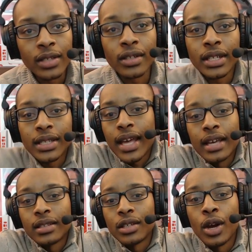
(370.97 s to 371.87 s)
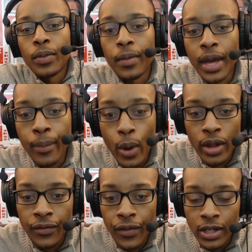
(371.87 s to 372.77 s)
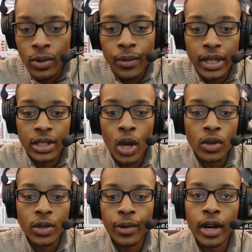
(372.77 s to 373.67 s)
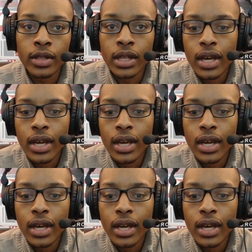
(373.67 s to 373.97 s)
So just in case, you know, people get bored of the first one, we can just go somewhere else.